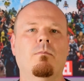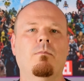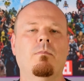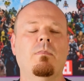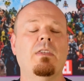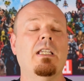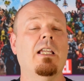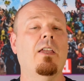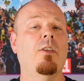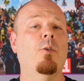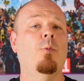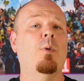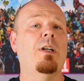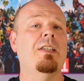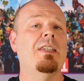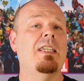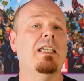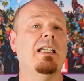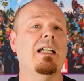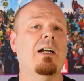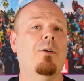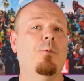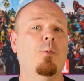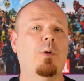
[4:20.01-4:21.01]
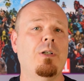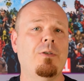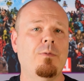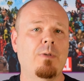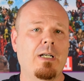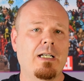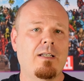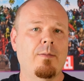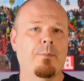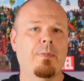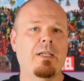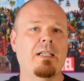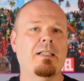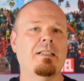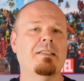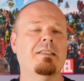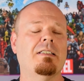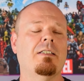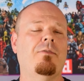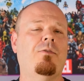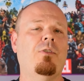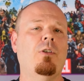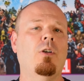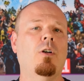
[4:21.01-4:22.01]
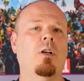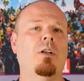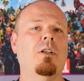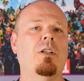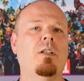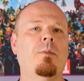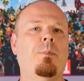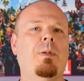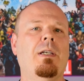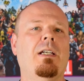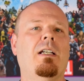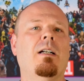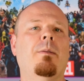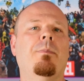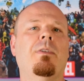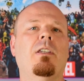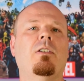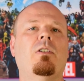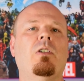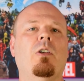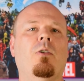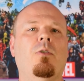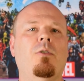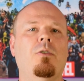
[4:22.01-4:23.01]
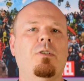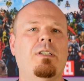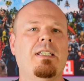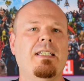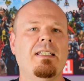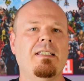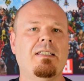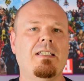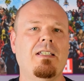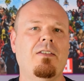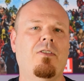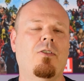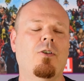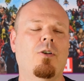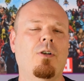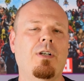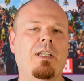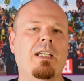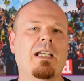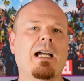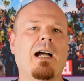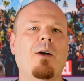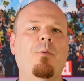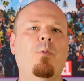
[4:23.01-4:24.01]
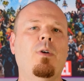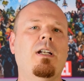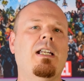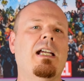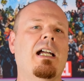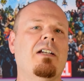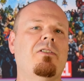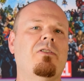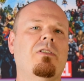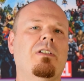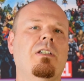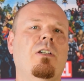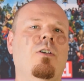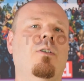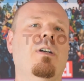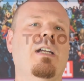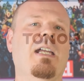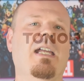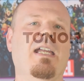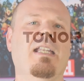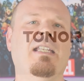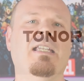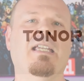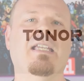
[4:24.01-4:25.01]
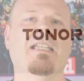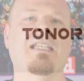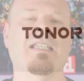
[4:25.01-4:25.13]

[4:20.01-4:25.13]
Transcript: Now, the one thing I would recommend is if you are going to pick up the Tonor TC30, I would actually go ahead and